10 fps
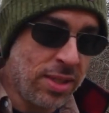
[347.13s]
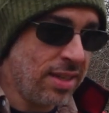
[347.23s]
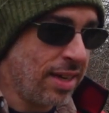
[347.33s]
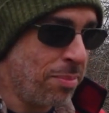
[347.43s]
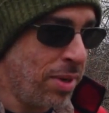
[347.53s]

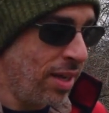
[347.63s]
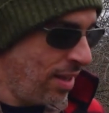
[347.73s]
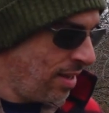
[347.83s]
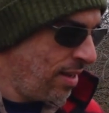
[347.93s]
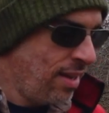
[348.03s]
sec, but
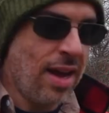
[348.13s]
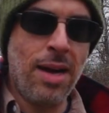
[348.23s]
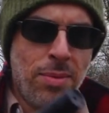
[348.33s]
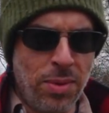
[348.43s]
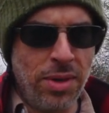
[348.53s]

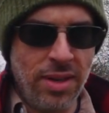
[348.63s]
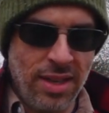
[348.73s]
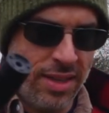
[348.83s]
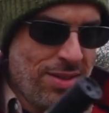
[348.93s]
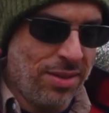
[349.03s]
or
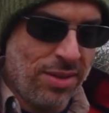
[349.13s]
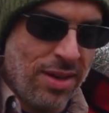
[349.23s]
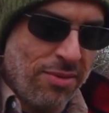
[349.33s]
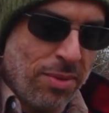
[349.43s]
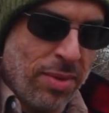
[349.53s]
at least you
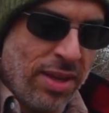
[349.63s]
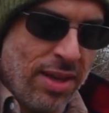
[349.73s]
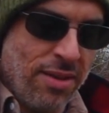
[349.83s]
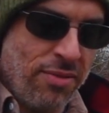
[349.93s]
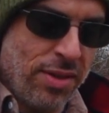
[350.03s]
saw it from
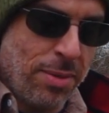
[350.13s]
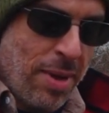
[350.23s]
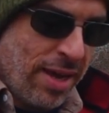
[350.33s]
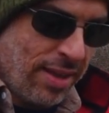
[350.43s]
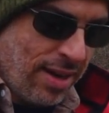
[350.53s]
the first
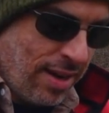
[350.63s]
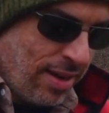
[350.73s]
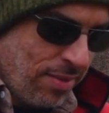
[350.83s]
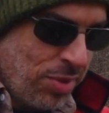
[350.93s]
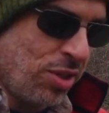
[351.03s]
mag that I
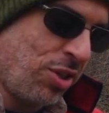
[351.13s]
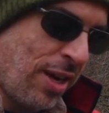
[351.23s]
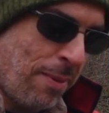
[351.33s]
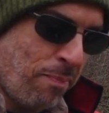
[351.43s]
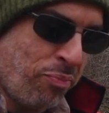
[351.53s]
just shot.